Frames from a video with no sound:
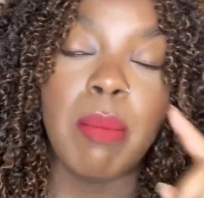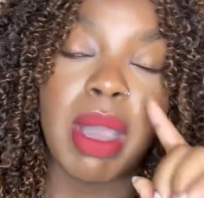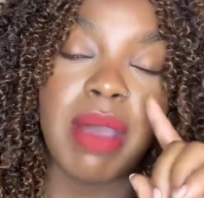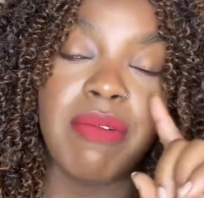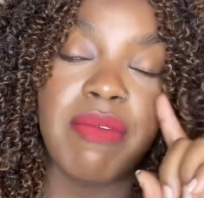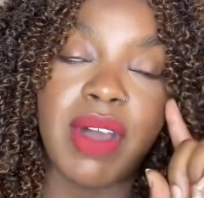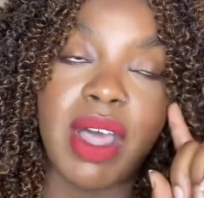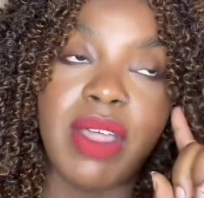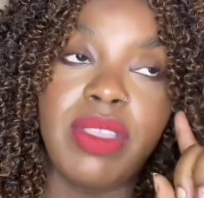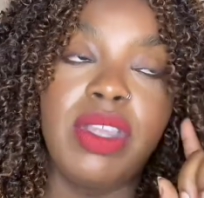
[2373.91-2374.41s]

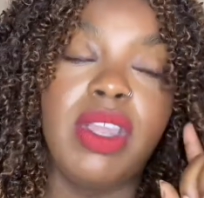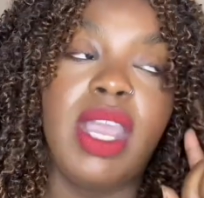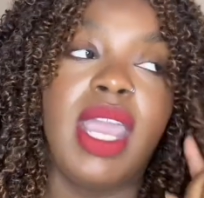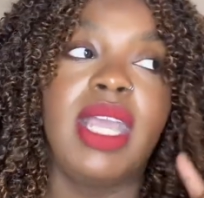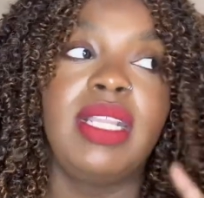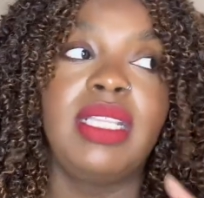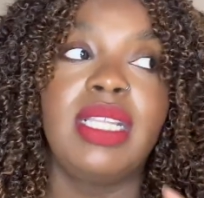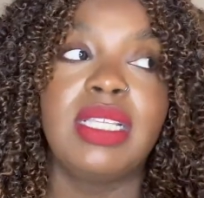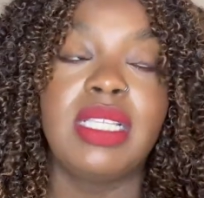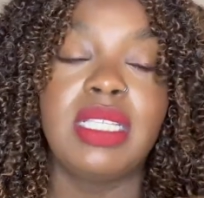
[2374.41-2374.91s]
My father
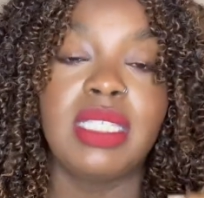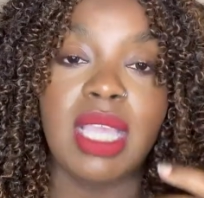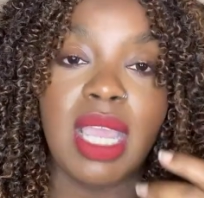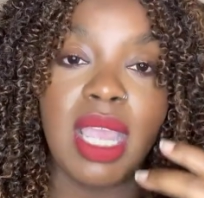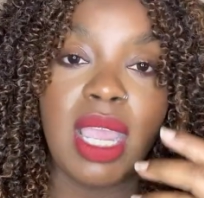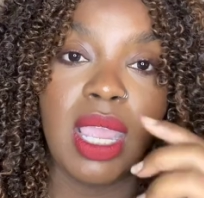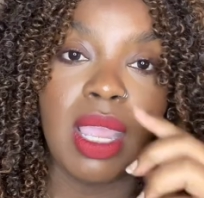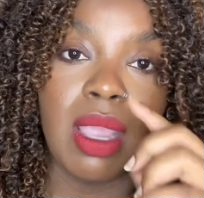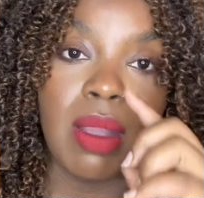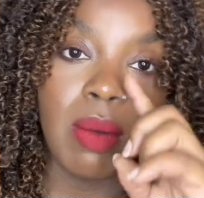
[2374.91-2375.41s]
had this
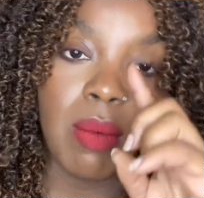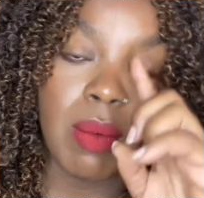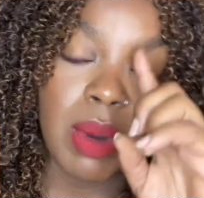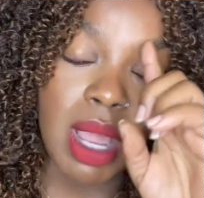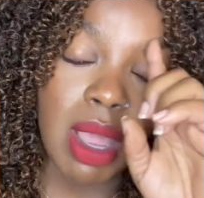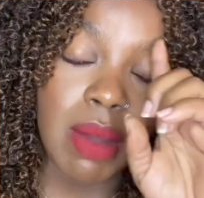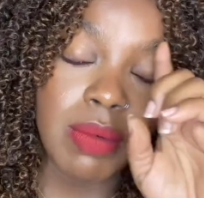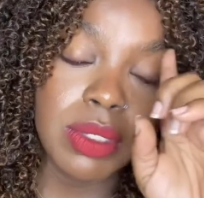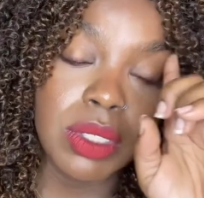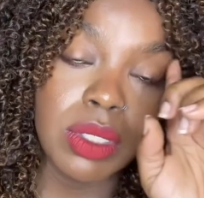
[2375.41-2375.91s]
saying
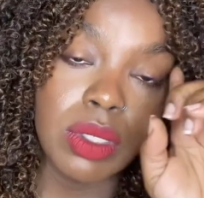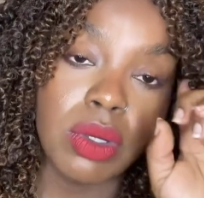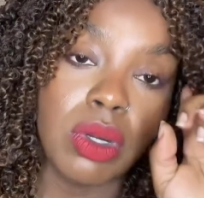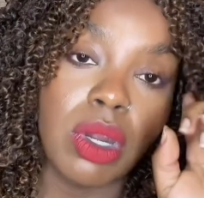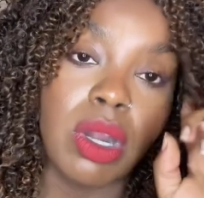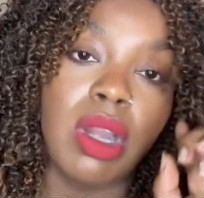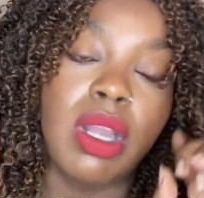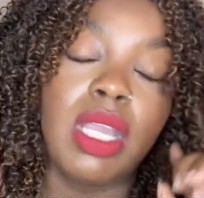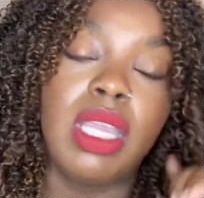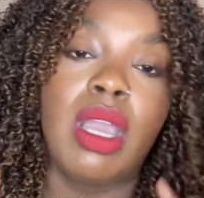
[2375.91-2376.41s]
when I was a
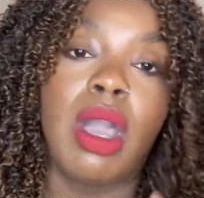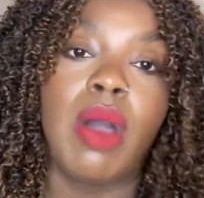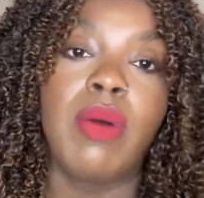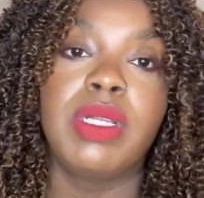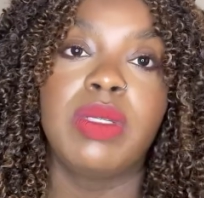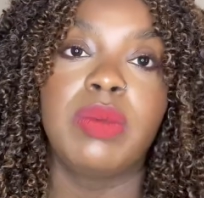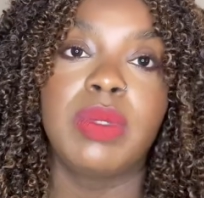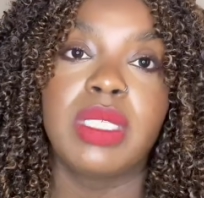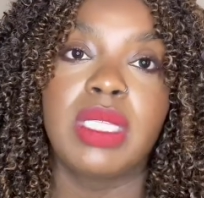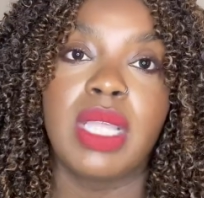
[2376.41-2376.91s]
little girl. He
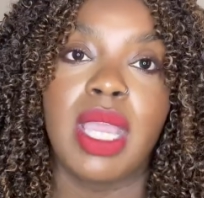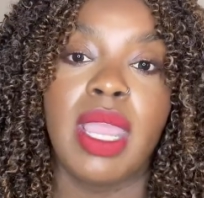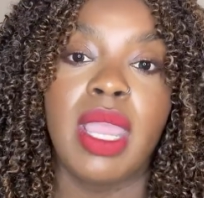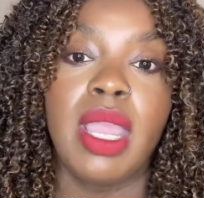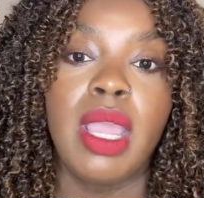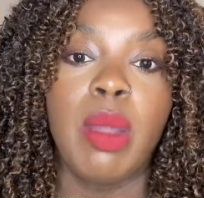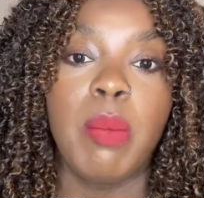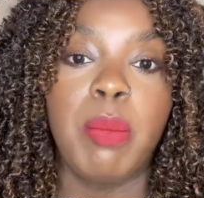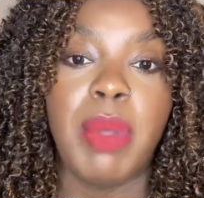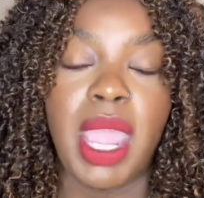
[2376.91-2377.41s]
always would
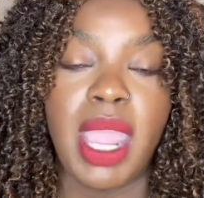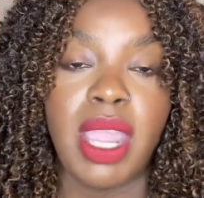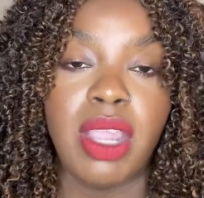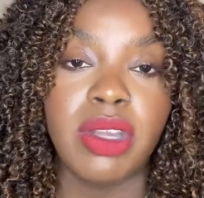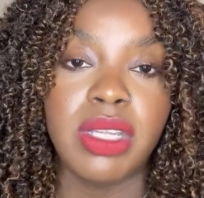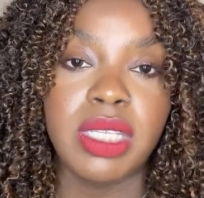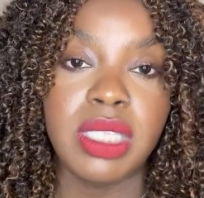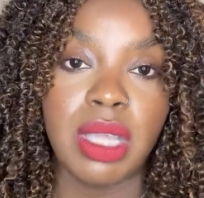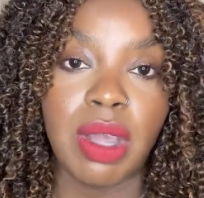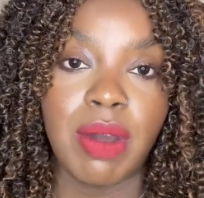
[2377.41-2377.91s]
say, pay
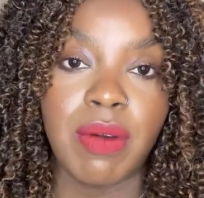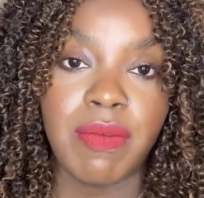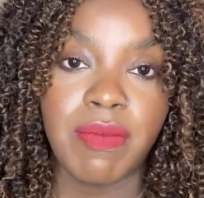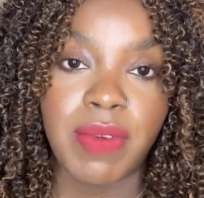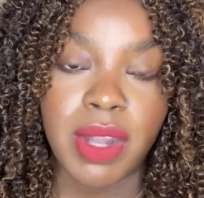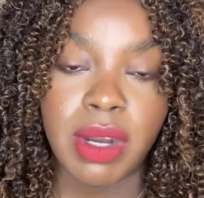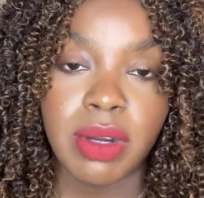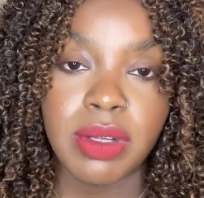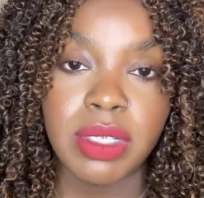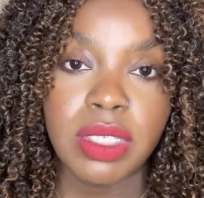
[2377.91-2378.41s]
yourself
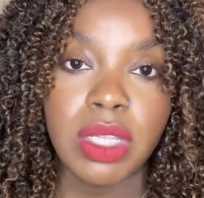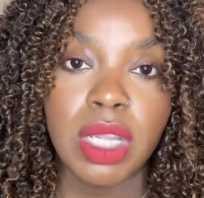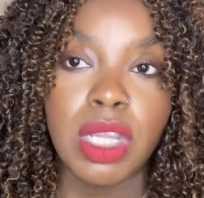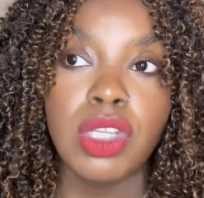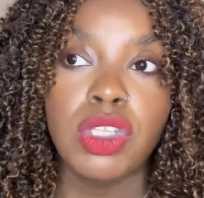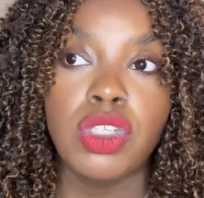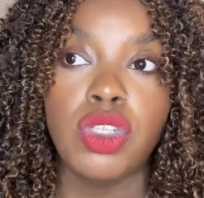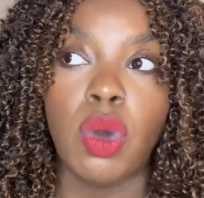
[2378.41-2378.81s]
first.